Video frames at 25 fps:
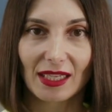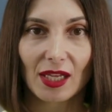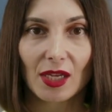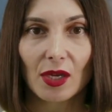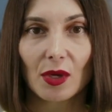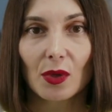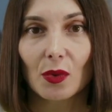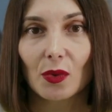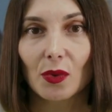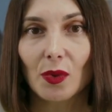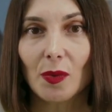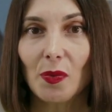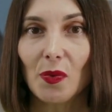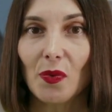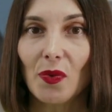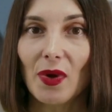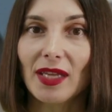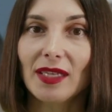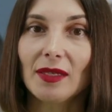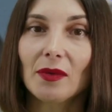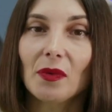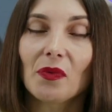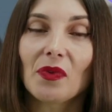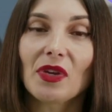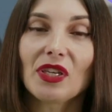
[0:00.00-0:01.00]
Group
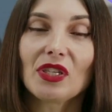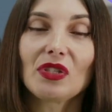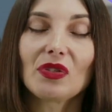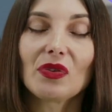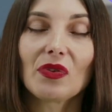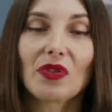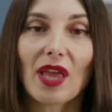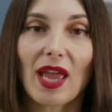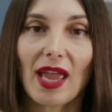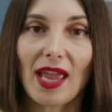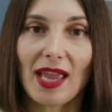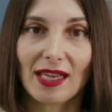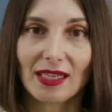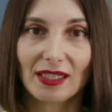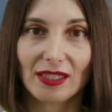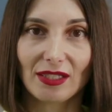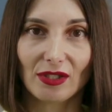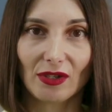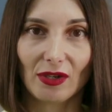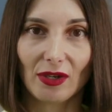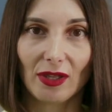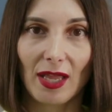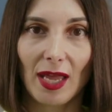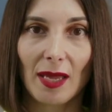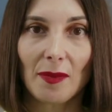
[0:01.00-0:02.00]
1 went to the XR
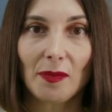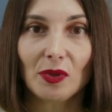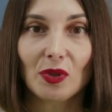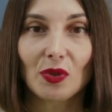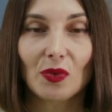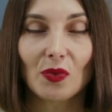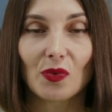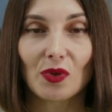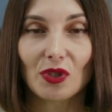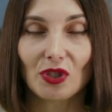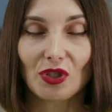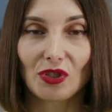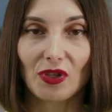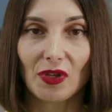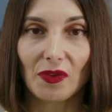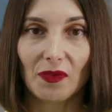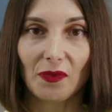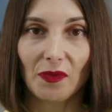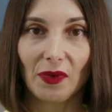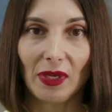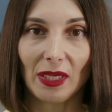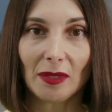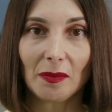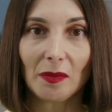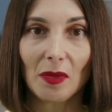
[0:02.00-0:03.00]
lab to watch the
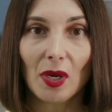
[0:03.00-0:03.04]
film,